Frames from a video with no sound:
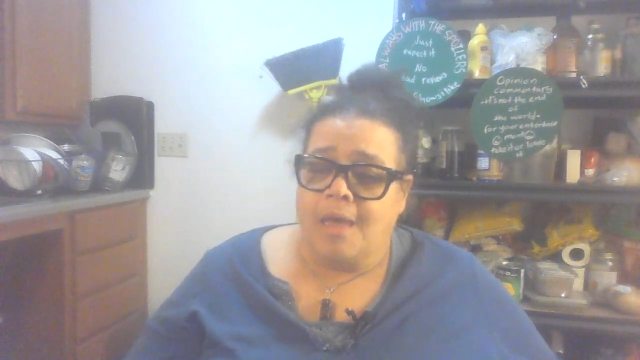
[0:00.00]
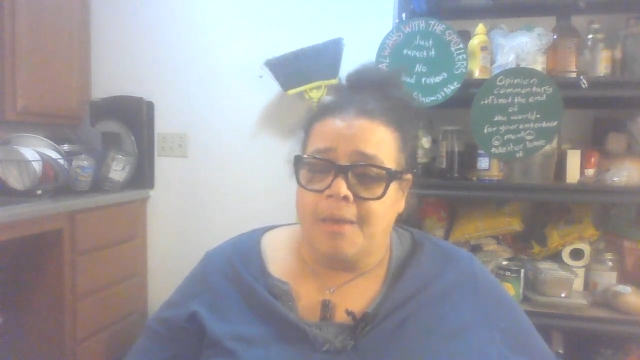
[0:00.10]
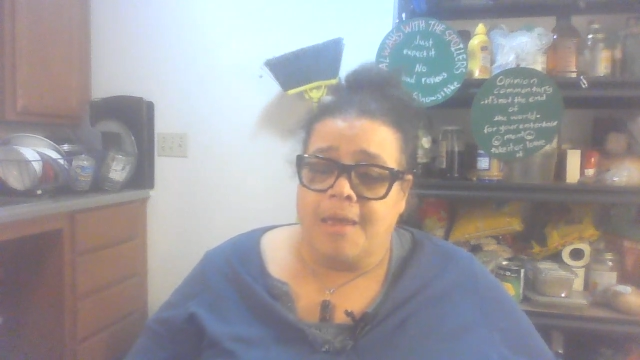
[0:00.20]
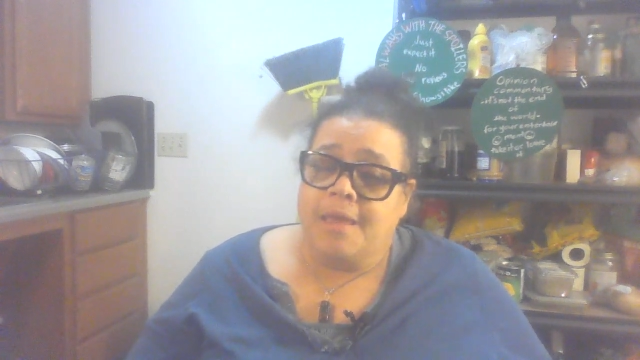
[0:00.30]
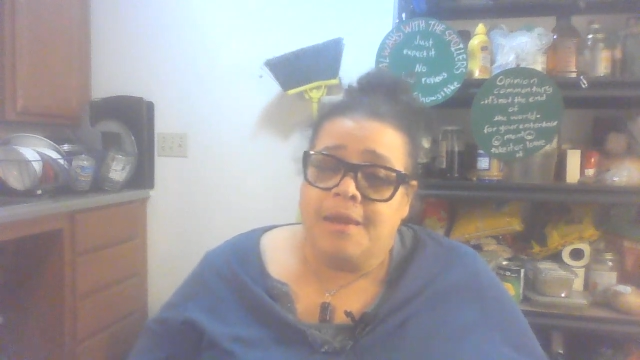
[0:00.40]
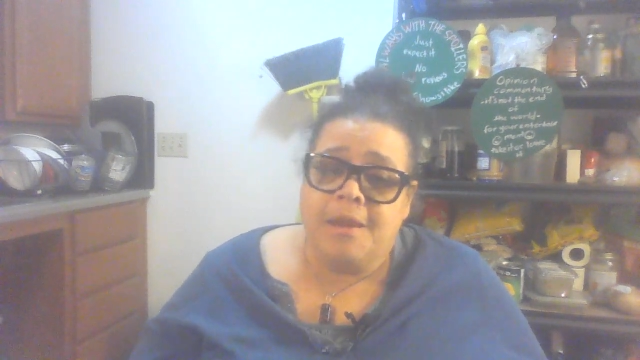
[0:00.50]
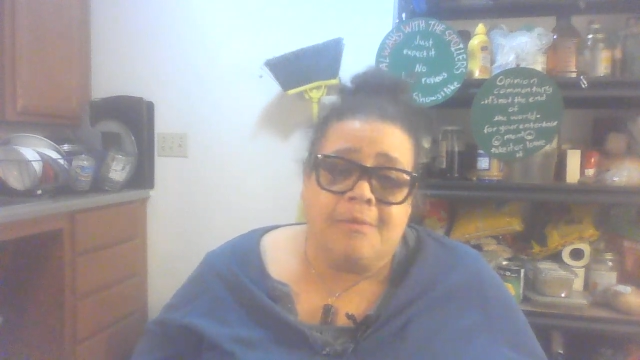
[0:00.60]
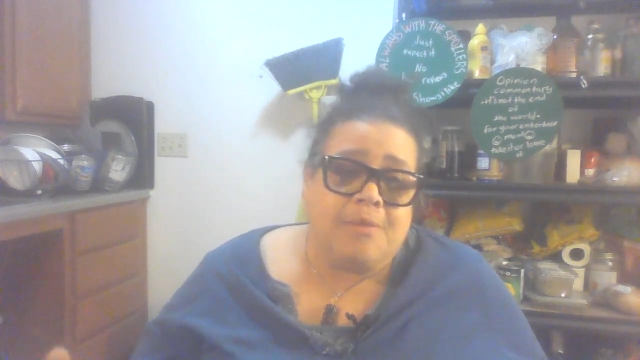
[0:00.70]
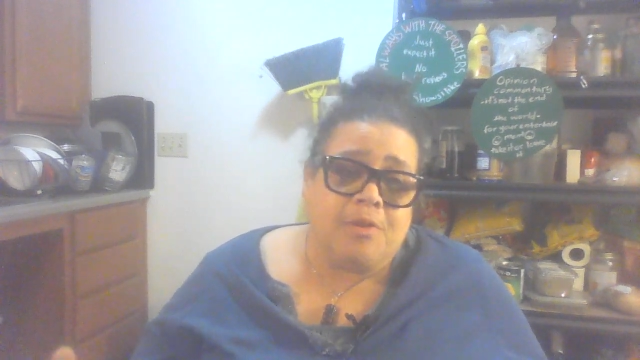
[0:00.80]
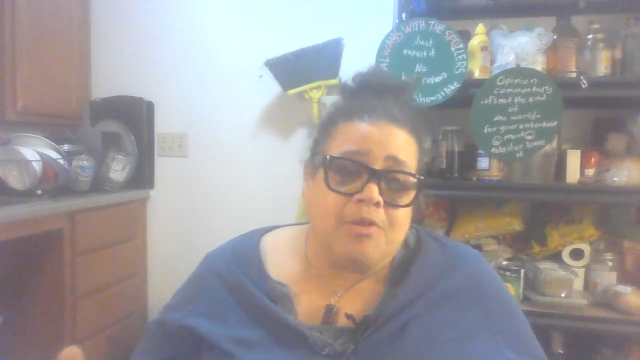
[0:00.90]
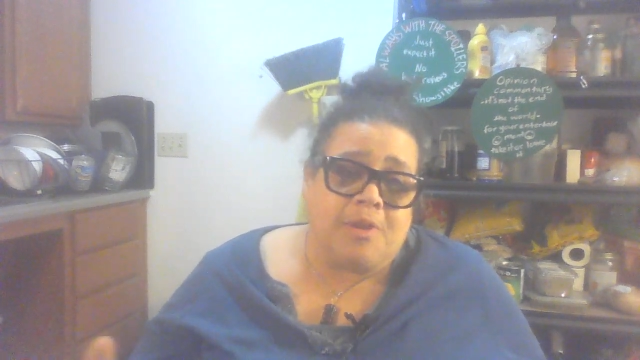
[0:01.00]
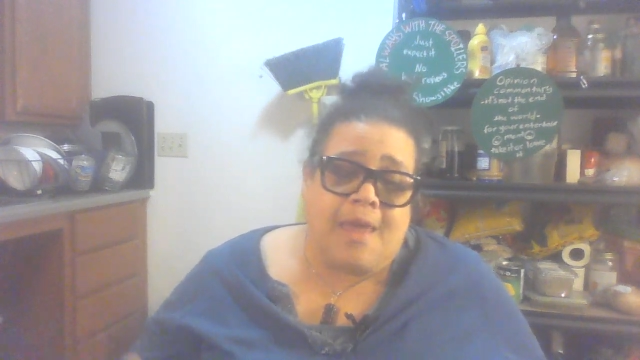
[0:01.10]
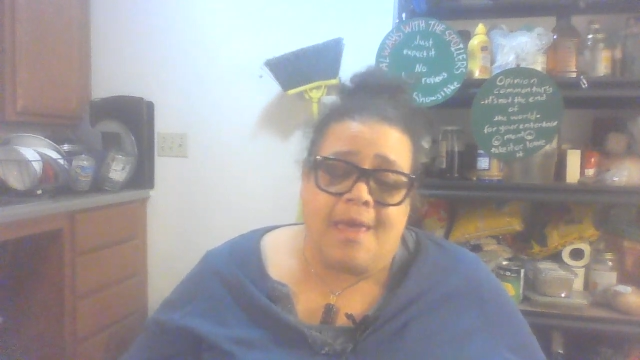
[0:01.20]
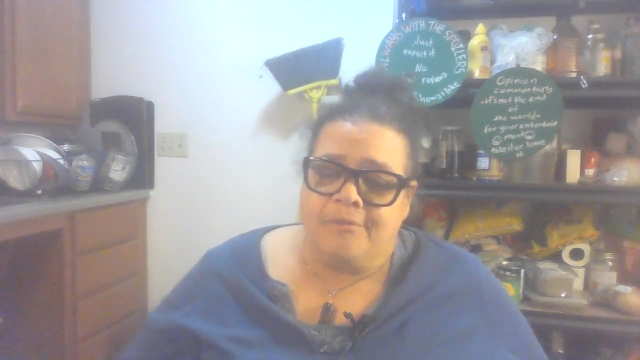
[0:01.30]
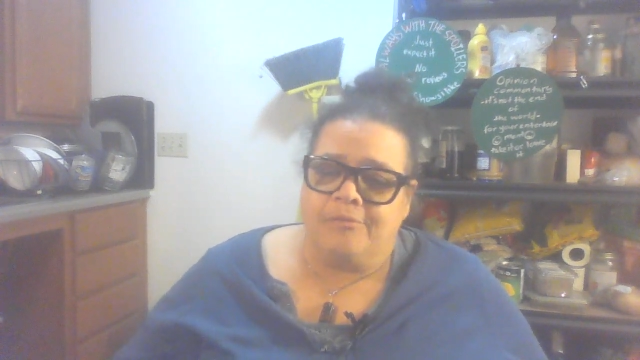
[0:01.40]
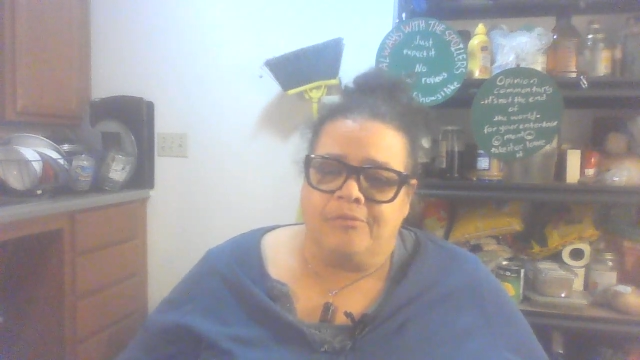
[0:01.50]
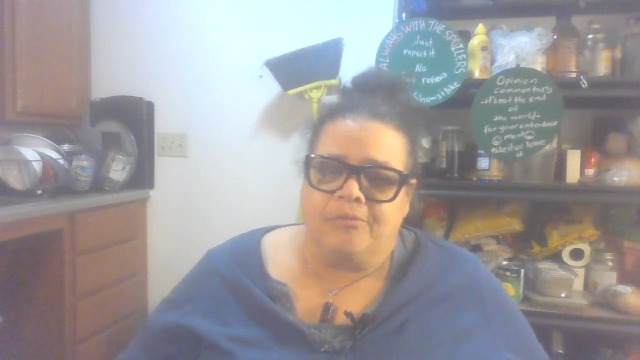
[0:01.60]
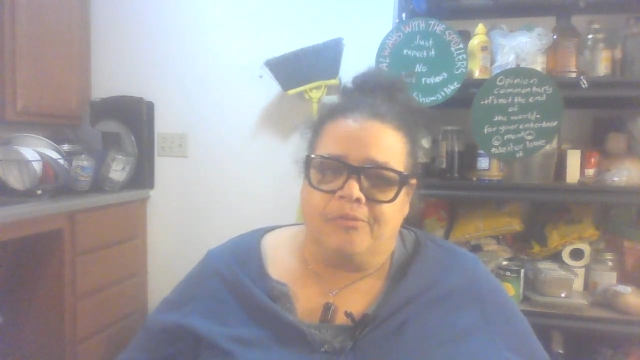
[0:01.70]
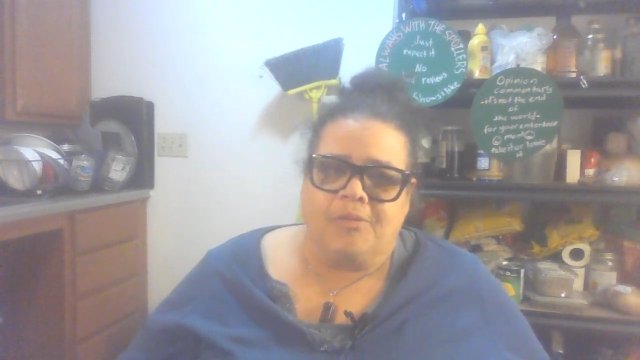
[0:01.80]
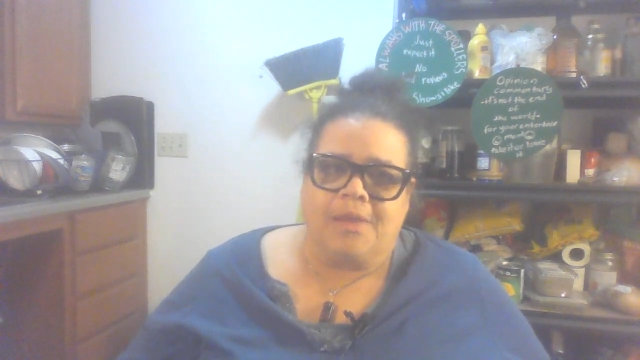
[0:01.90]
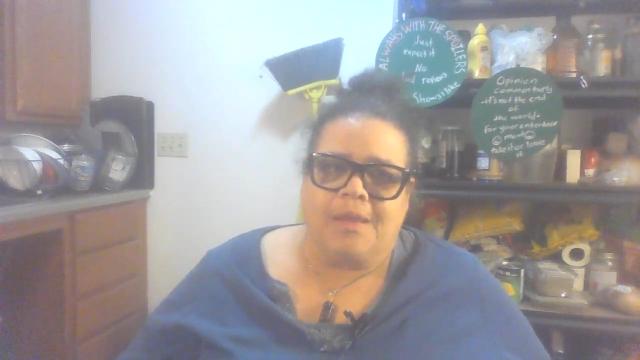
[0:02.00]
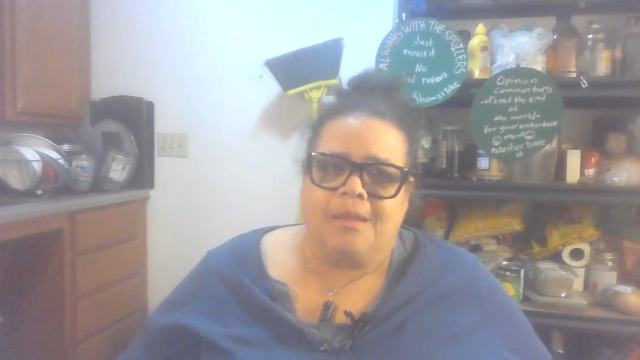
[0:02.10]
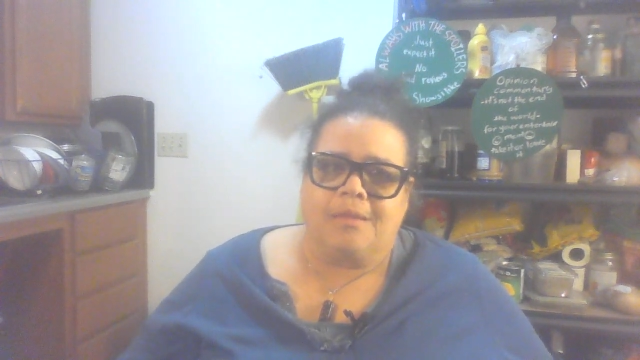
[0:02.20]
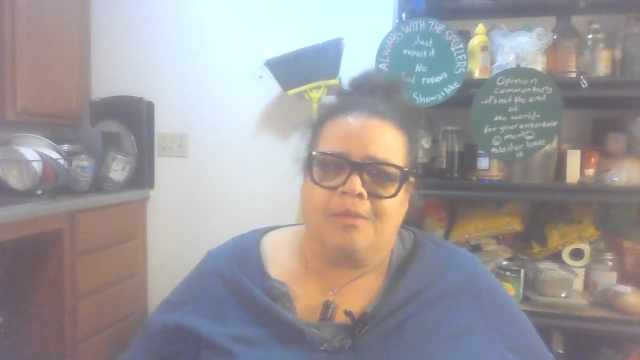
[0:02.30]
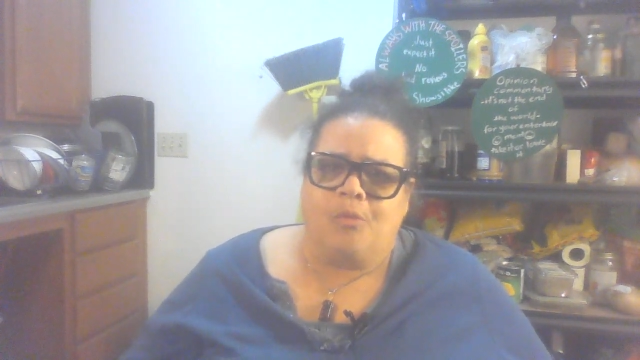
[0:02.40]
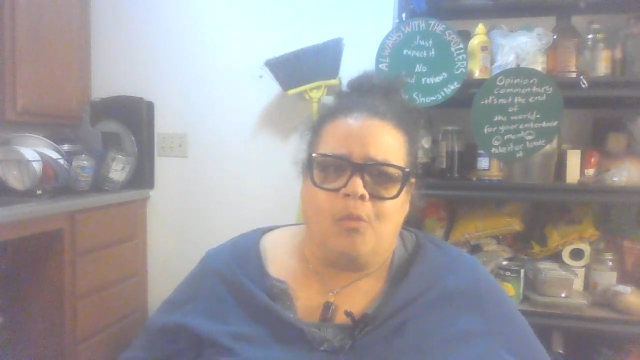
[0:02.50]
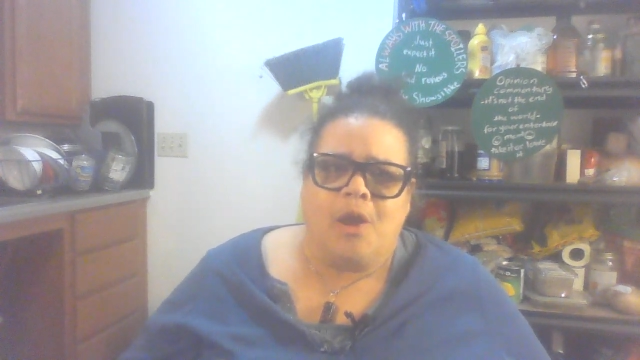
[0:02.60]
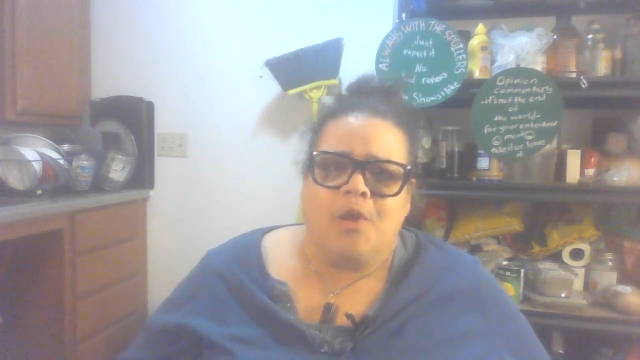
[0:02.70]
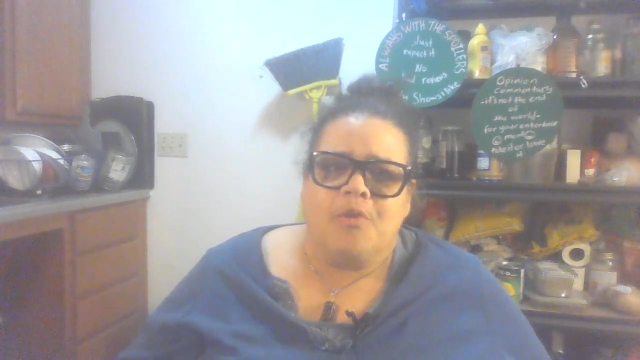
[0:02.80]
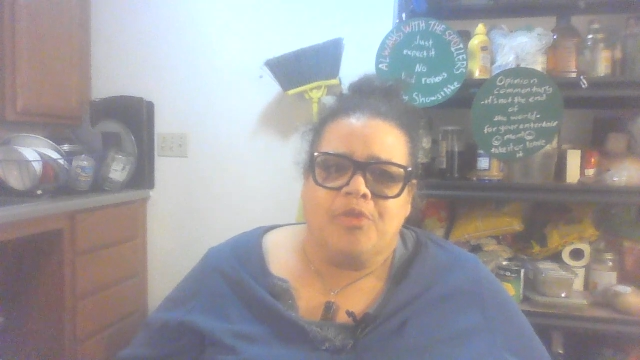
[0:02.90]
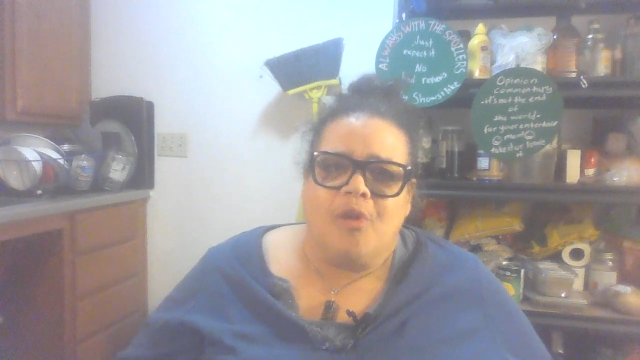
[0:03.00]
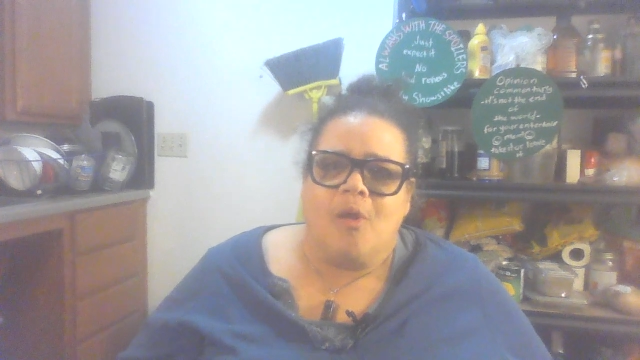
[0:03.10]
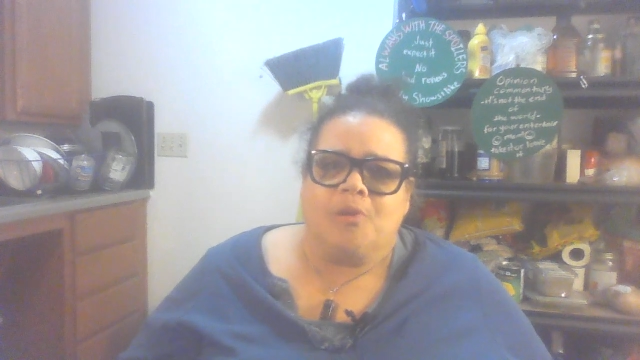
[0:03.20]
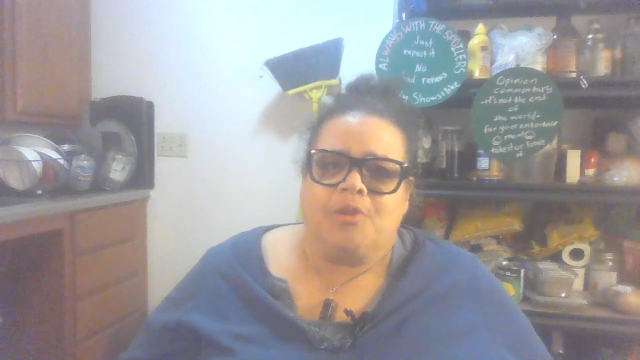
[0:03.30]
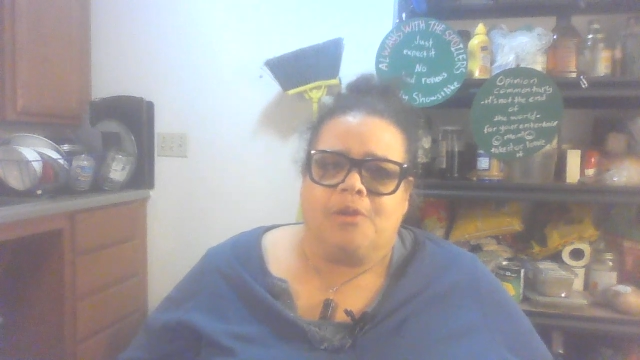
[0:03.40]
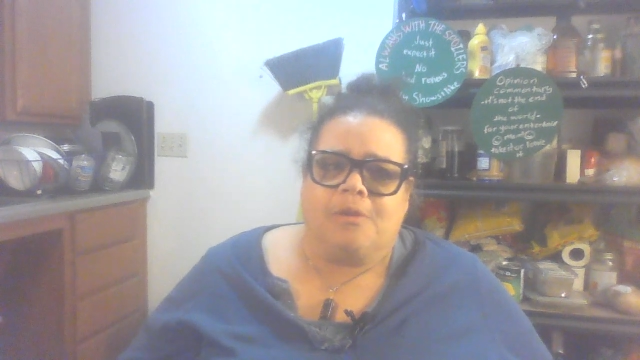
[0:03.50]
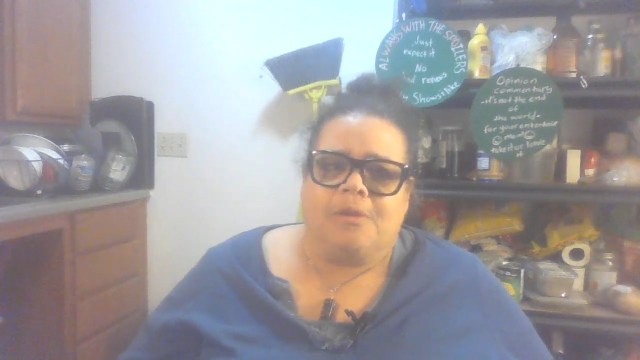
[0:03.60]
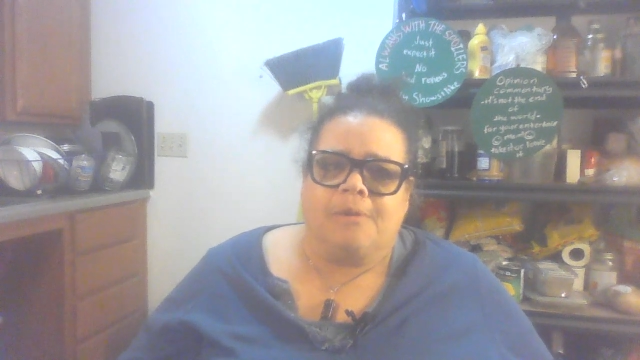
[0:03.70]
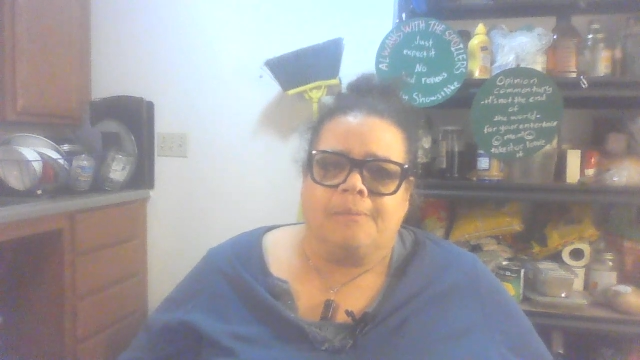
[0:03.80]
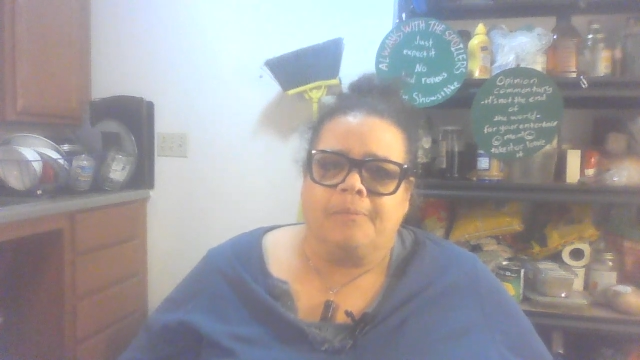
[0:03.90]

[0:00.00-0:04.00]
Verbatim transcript: I, I didn't even used to have like the wherewithal to